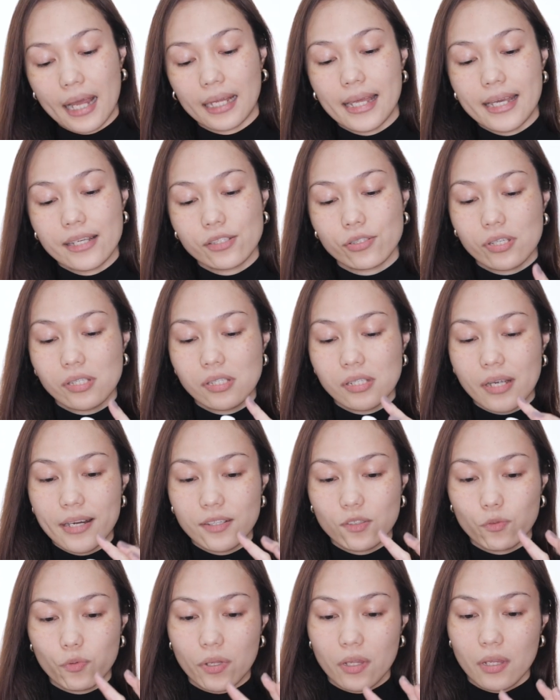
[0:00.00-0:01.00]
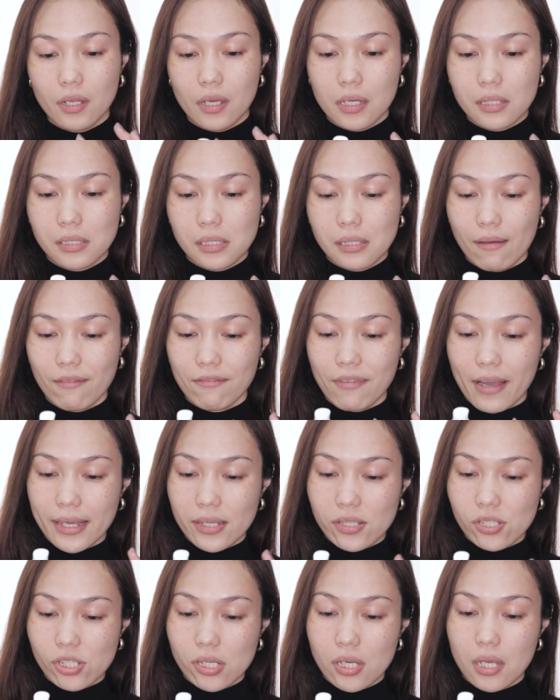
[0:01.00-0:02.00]
I like to start with this
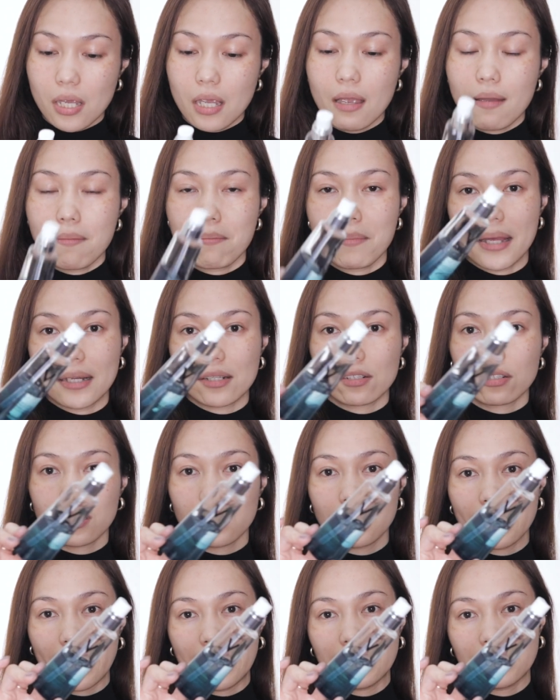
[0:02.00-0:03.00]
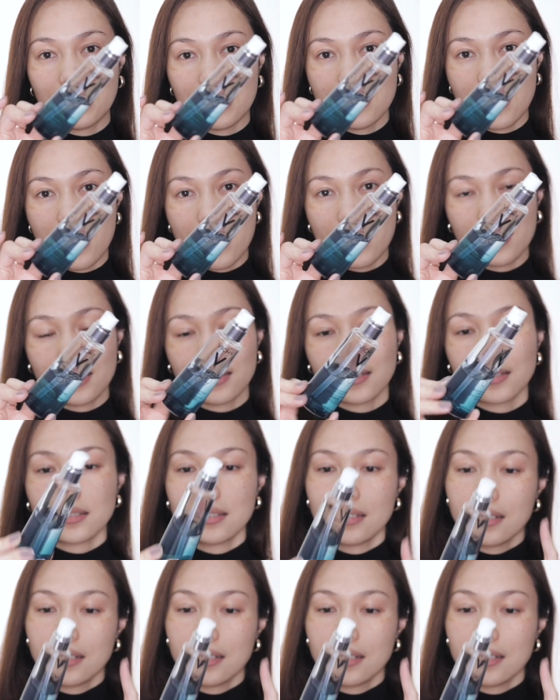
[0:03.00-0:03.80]
Vichy Mineral 89.